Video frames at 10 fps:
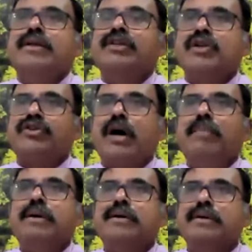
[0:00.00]
This will
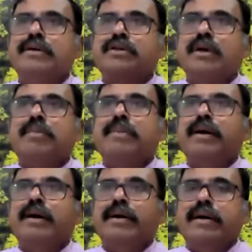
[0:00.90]
stop.
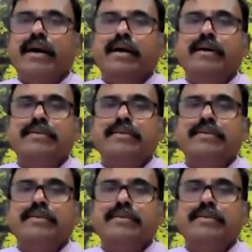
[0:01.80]
Yeah.